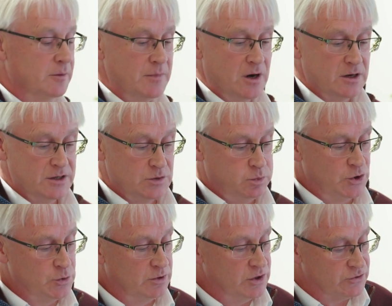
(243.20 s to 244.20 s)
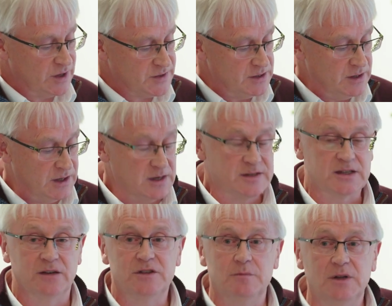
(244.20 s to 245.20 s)
market which we're addressing is
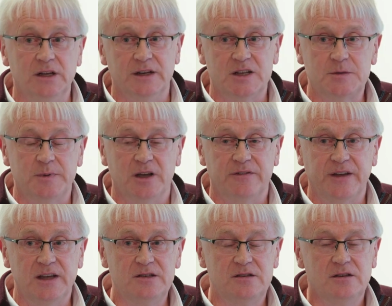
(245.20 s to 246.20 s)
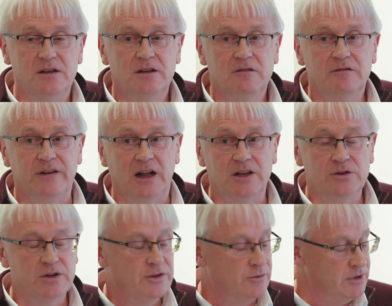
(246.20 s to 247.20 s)
70 million SPF eggs, valued
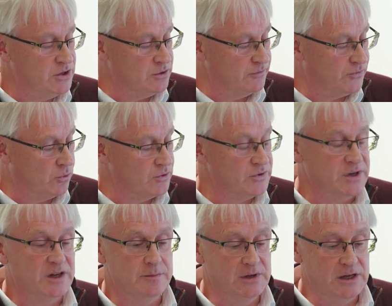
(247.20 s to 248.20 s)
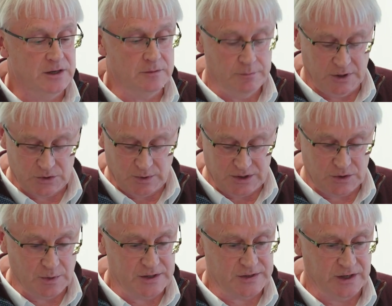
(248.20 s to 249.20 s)
in the region of 480 million by
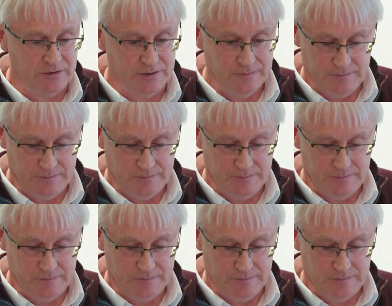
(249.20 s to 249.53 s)
2027.